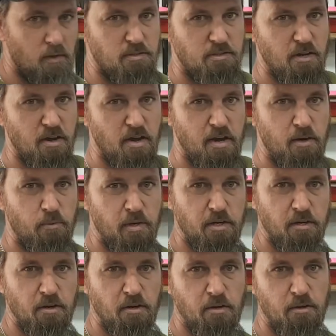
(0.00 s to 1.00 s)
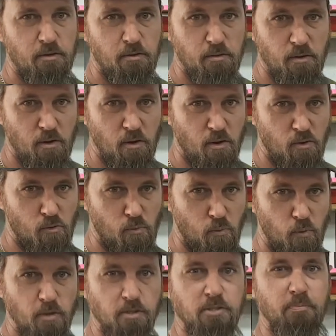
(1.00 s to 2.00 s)
So how do we know
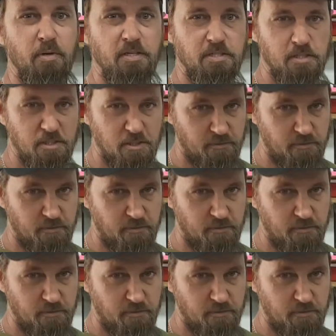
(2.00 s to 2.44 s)
what species